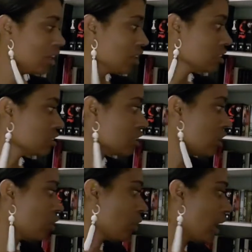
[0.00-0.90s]

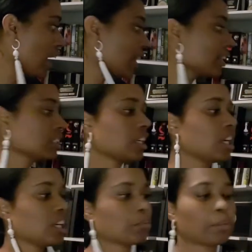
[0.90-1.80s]
So I like to
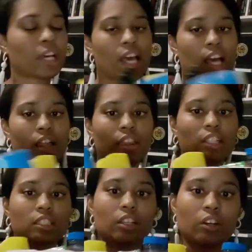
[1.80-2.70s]
keep
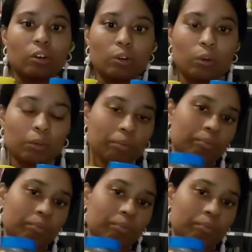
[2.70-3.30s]
this little